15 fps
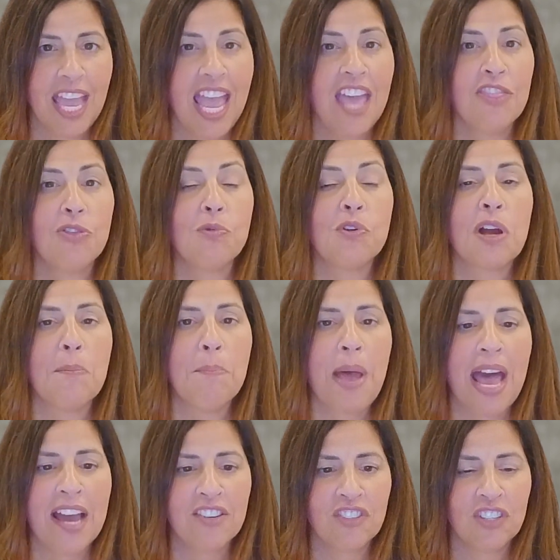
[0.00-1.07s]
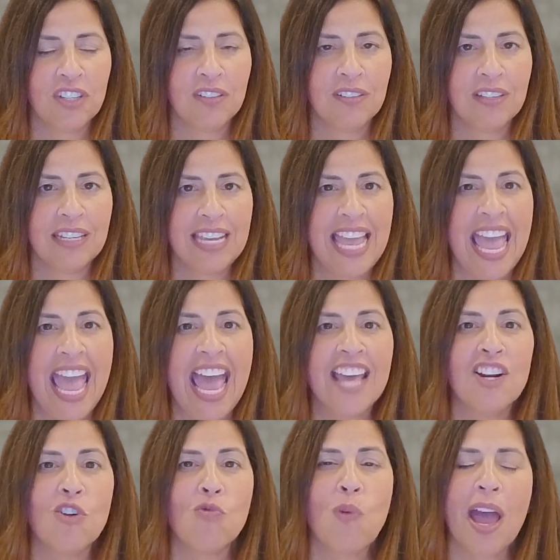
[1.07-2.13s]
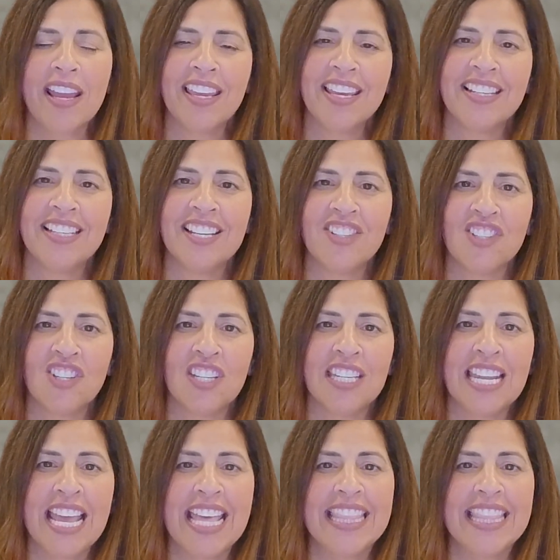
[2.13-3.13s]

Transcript: and through compassion and a recognition